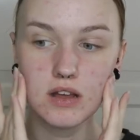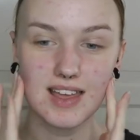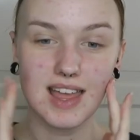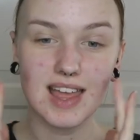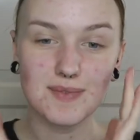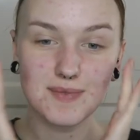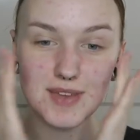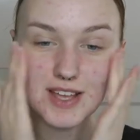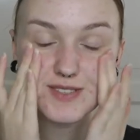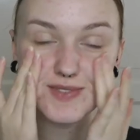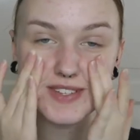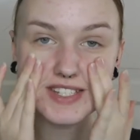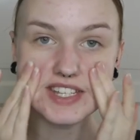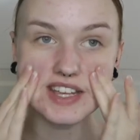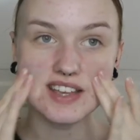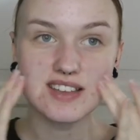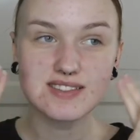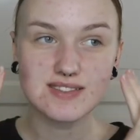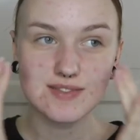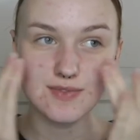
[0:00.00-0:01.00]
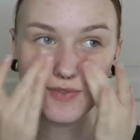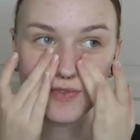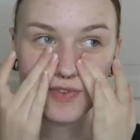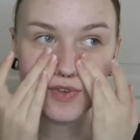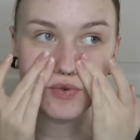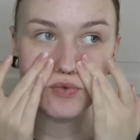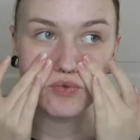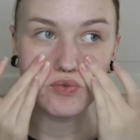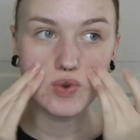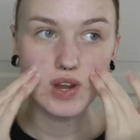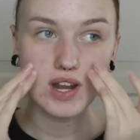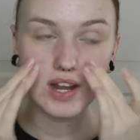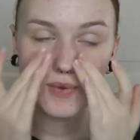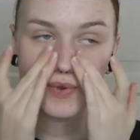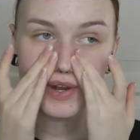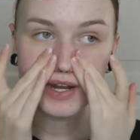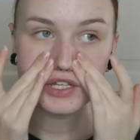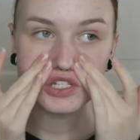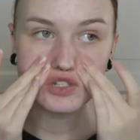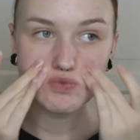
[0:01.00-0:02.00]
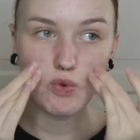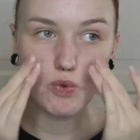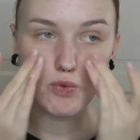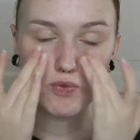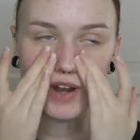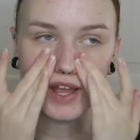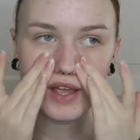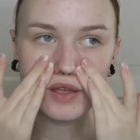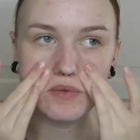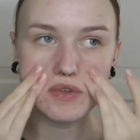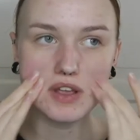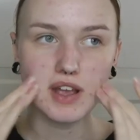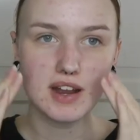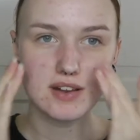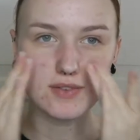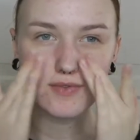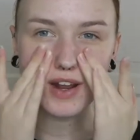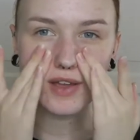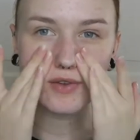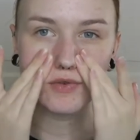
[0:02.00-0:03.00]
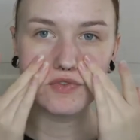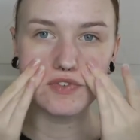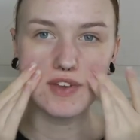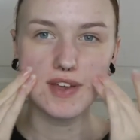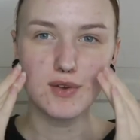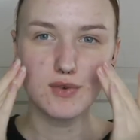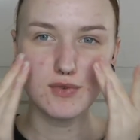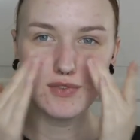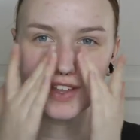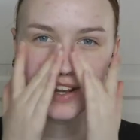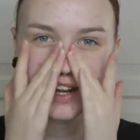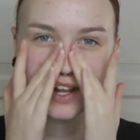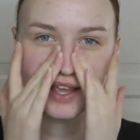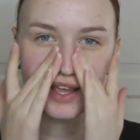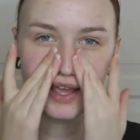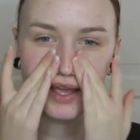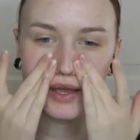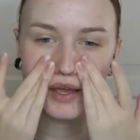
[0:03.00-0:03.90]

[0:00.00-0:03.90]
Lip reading: It makes my skin feel really, really smooth, like kind of like velvety.